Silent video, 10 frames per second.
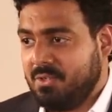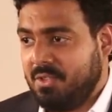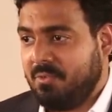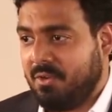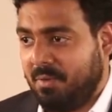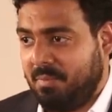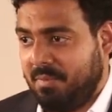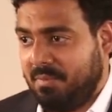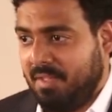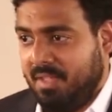verb.
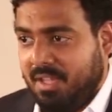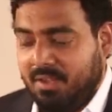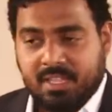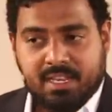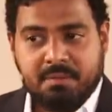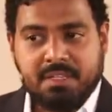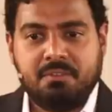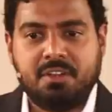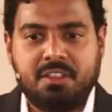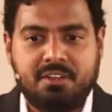Okay, let me
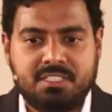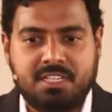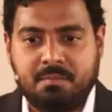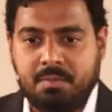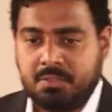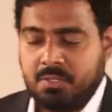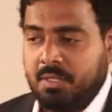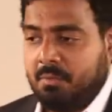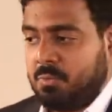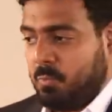give you another example. So
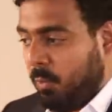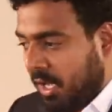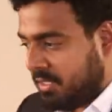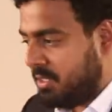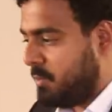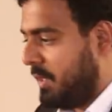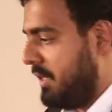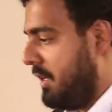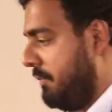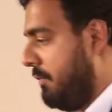there was once
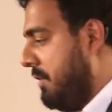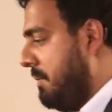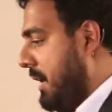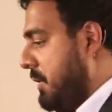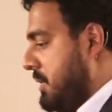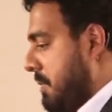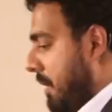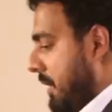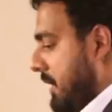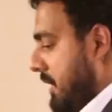when a friend of mine who was a
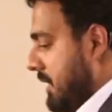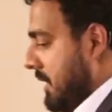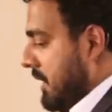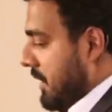marketing